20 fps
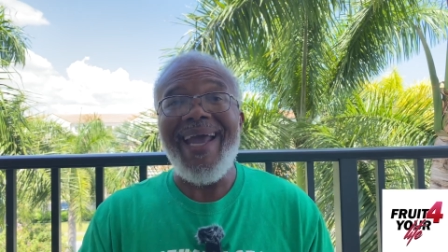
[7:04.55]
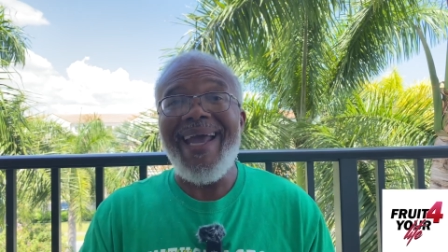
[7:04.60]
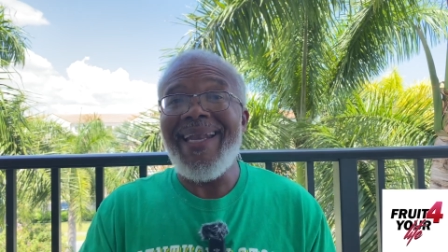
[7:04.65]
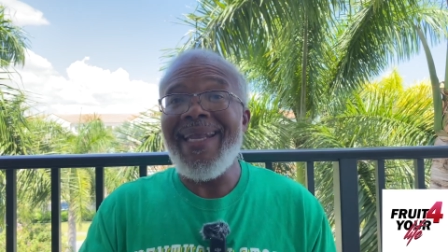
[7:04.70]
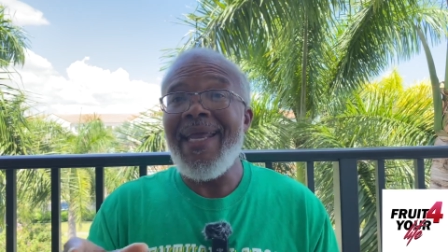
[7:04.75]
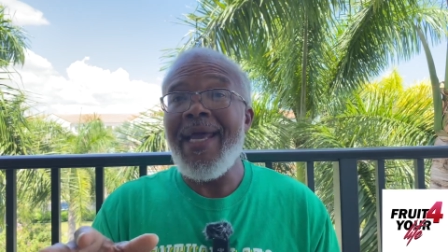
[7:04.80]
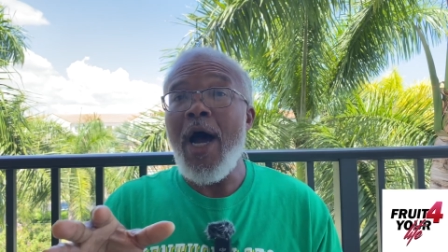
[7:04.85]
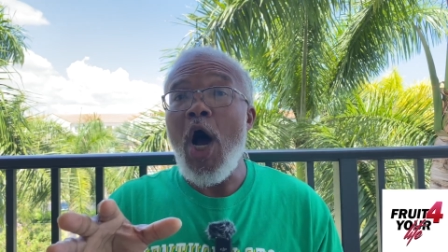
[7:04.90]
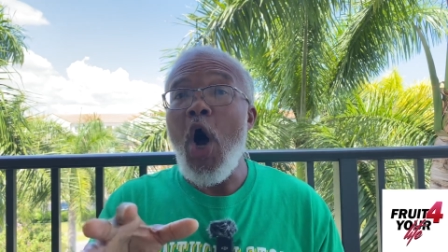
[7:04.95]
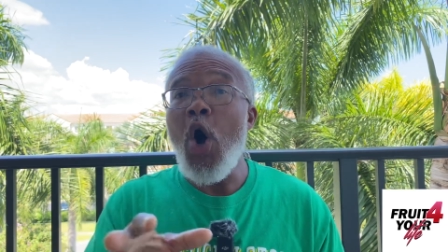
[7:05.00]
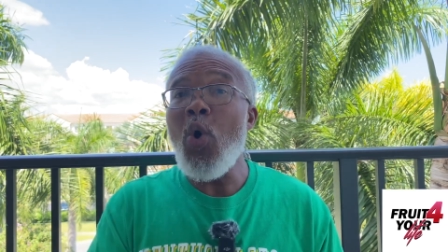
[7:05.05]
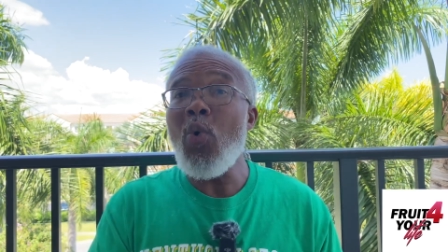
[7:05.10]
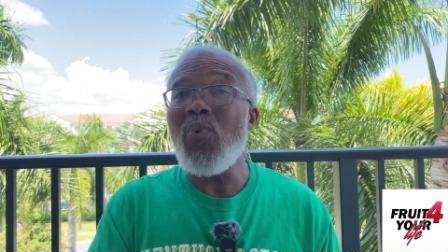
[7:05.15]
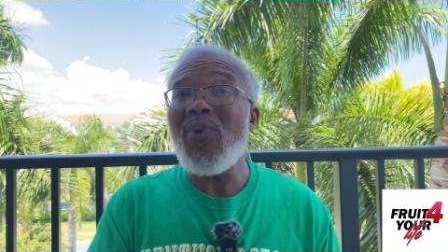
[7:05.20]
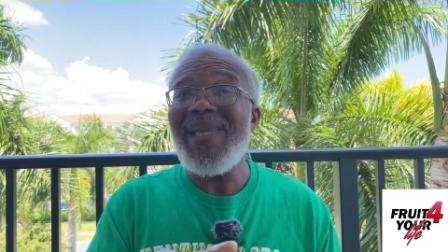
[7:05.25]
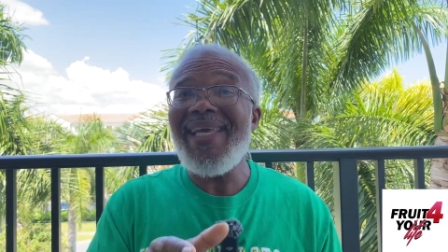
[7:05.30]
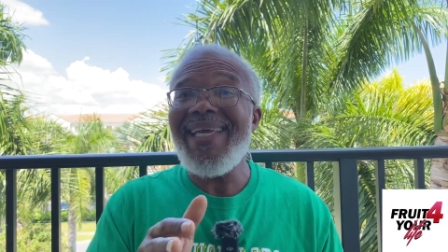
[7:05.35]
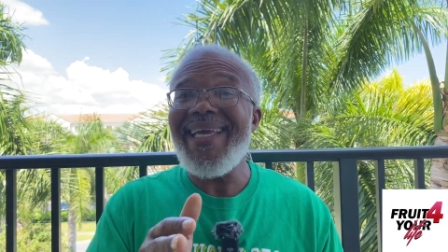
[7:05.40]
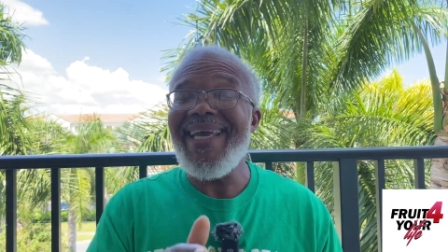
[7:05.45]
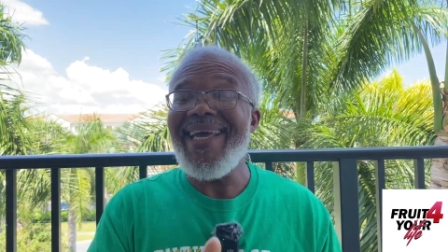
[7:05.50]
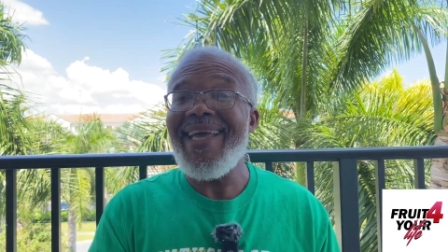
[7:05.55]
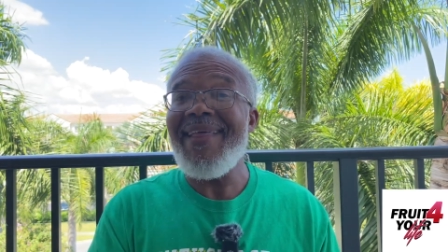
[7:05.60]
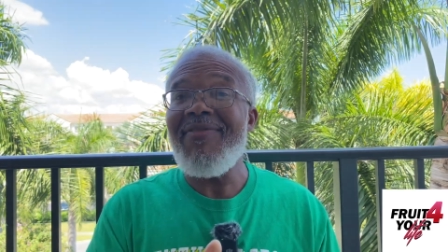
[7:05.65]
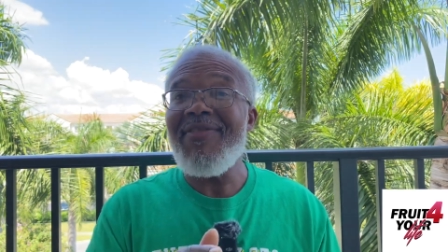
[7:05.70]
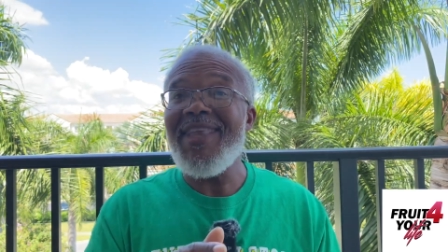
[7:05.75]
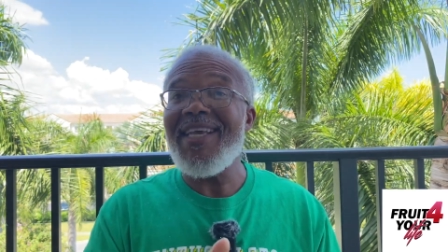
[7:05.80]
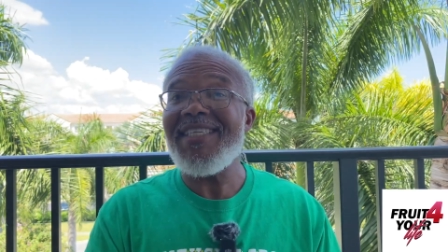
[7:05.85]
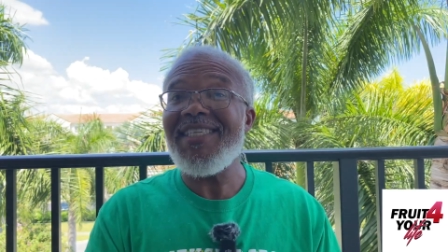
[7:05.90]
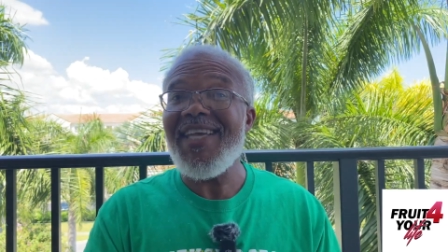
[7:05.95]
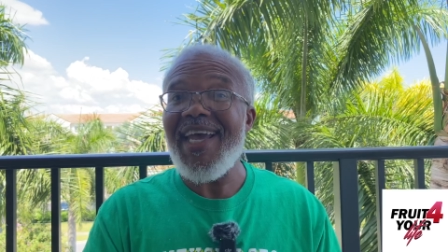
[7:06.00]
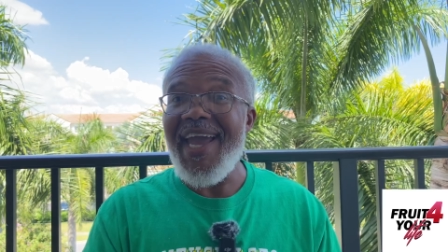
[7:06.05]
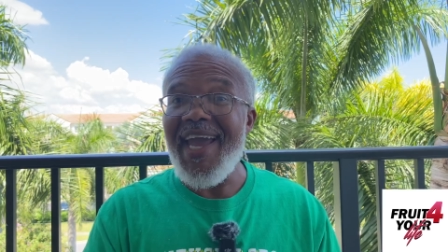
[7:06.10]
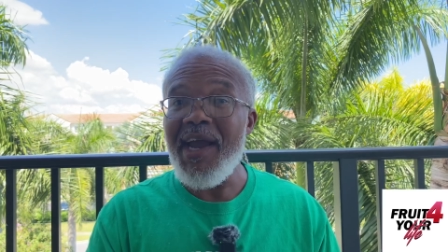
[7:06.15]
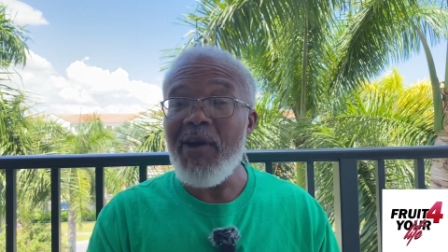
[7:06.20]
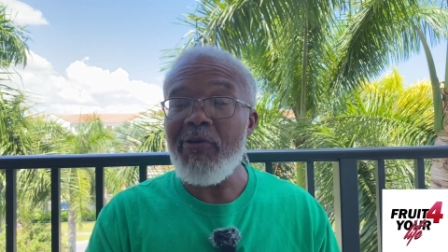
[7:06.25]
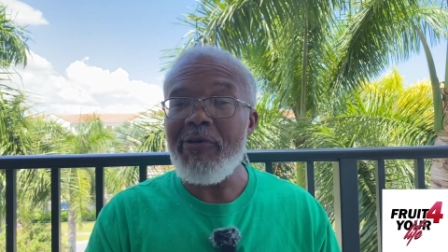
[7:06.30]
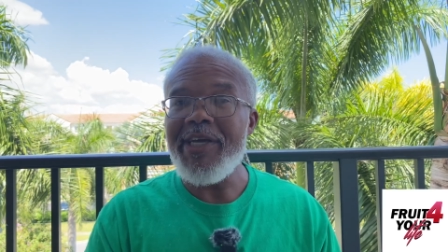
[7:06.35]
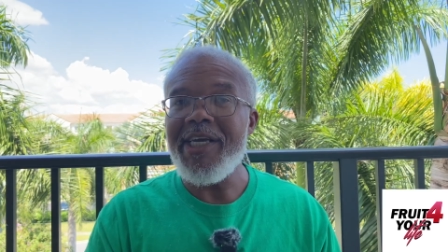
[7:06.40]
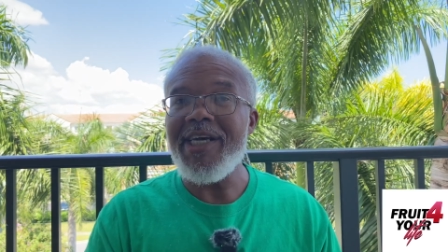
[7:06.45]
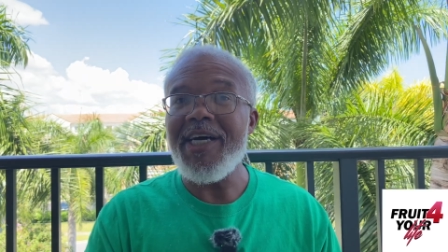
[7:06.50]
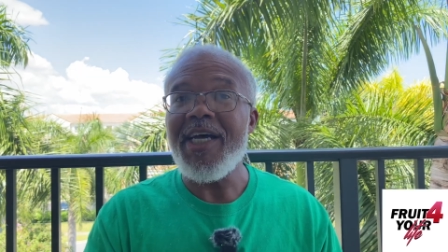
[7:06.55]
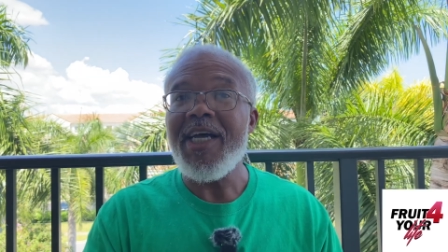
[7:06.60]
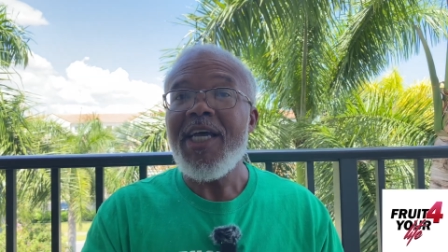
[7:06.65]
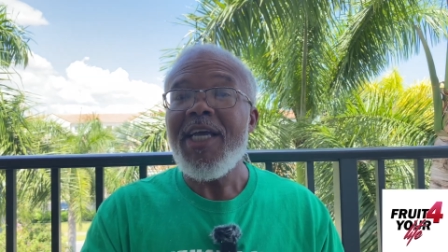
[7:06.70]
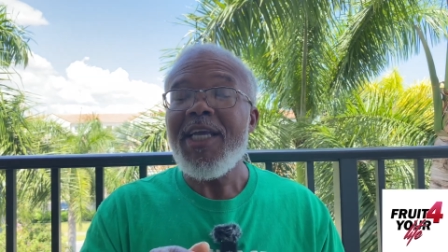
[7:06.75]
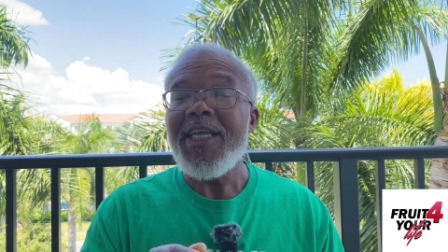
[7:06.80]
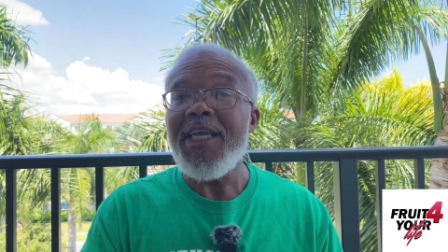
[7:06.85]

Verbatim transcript: And only in this area